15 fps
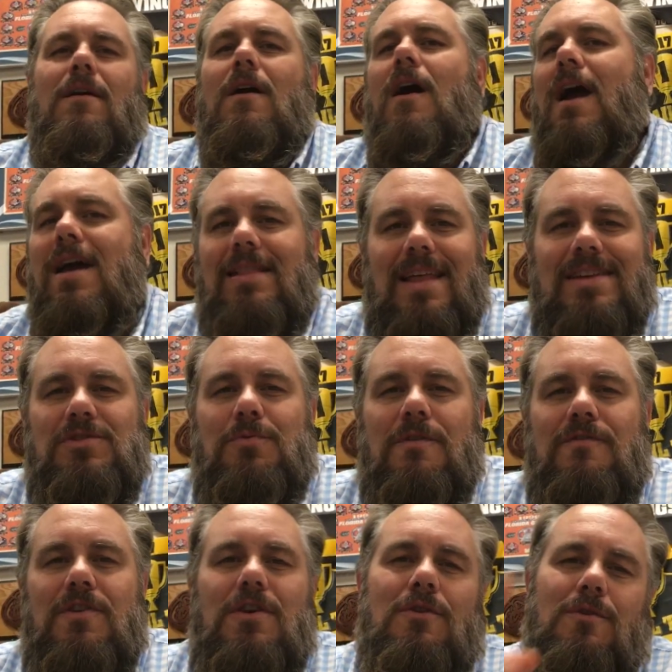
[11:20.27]
All right, let's
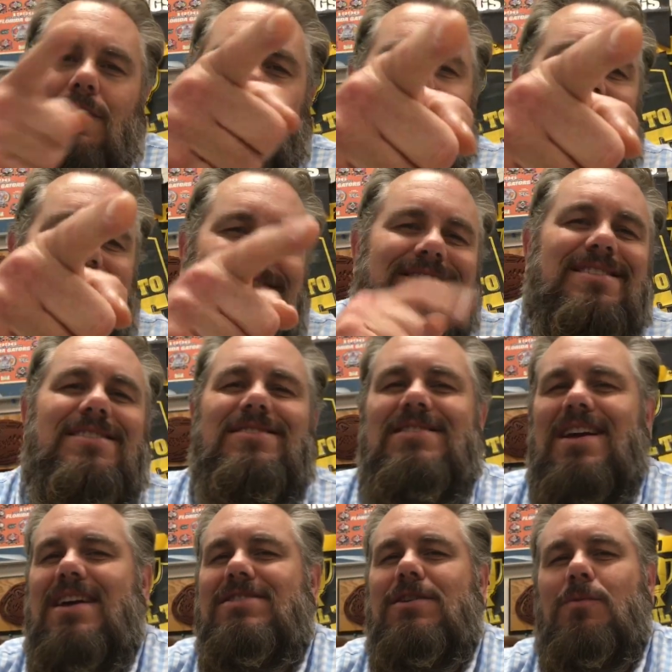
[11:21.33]
review. Class is in
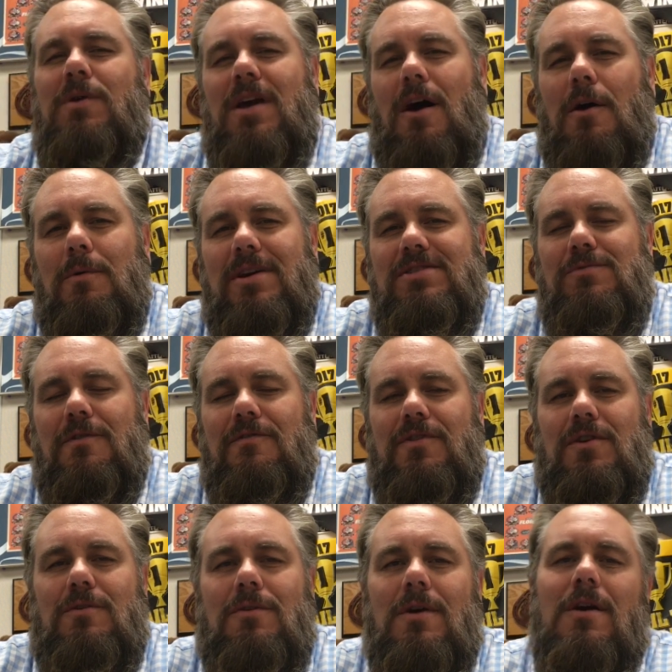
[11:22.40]
session. We always
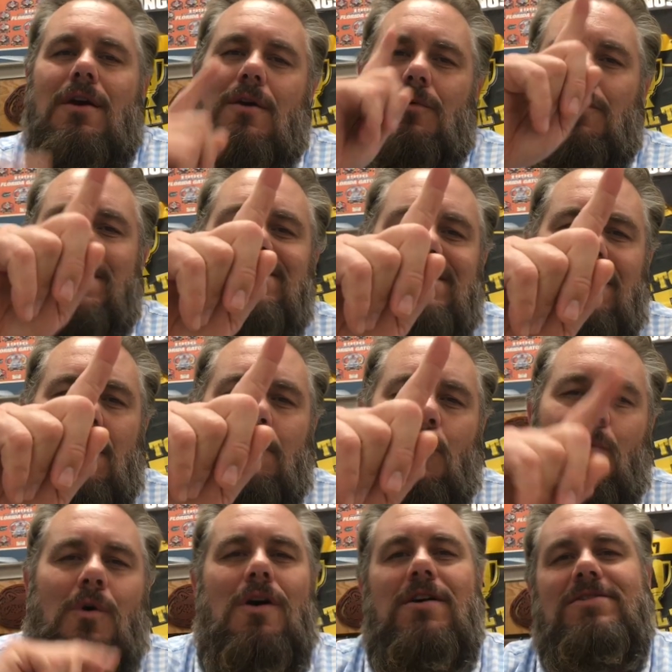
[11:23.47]
review. Reason number
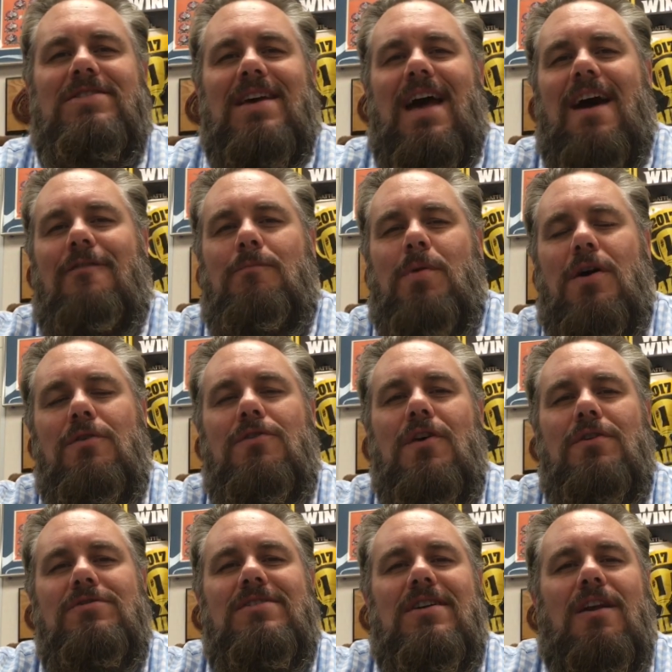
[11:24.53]
1 to have
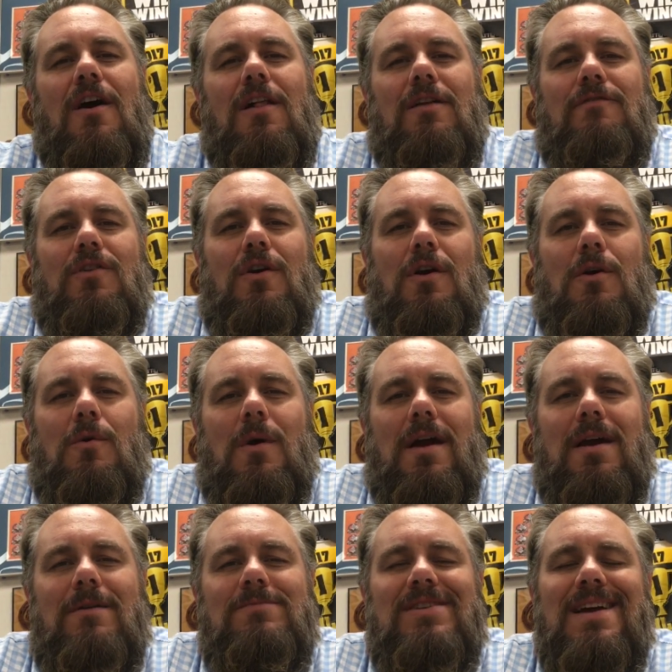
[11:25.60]
pothos in all of your
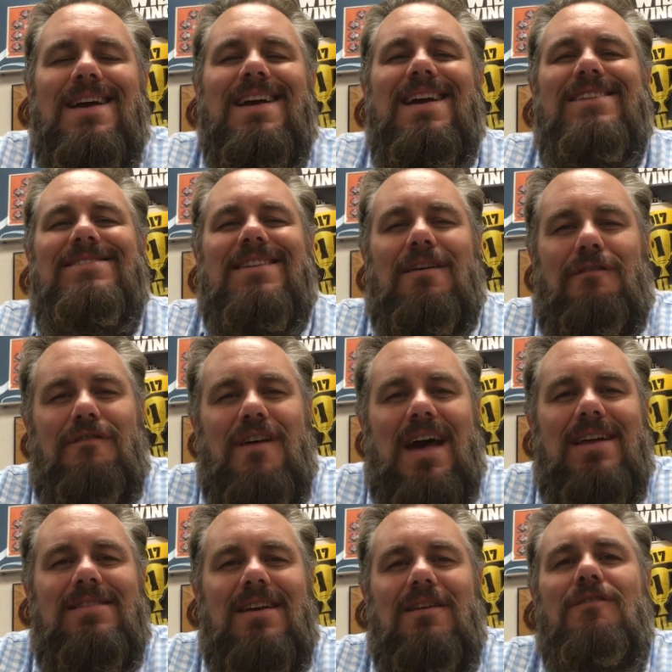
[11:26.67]
aquariums, it's an
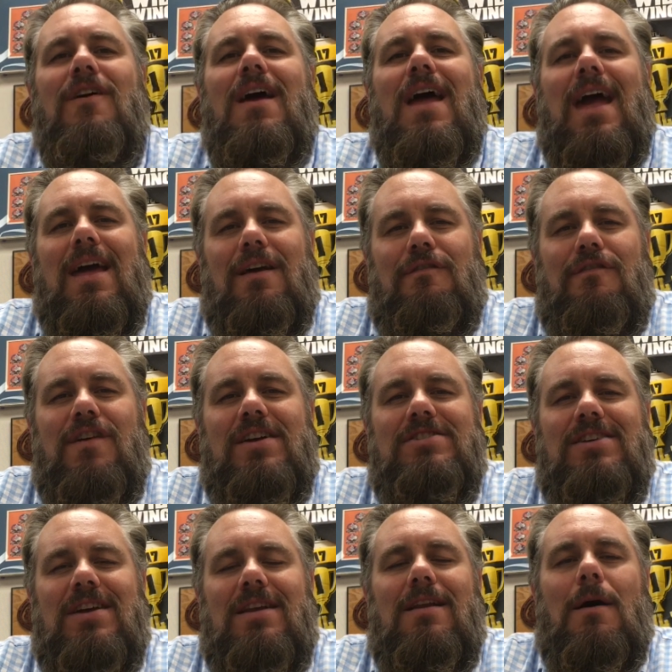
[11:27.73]
effective and
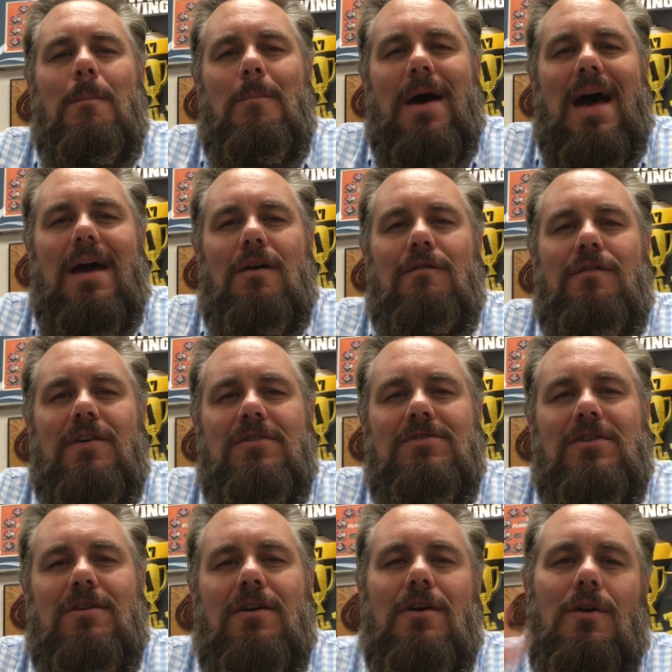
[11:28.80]
efficient biofilter.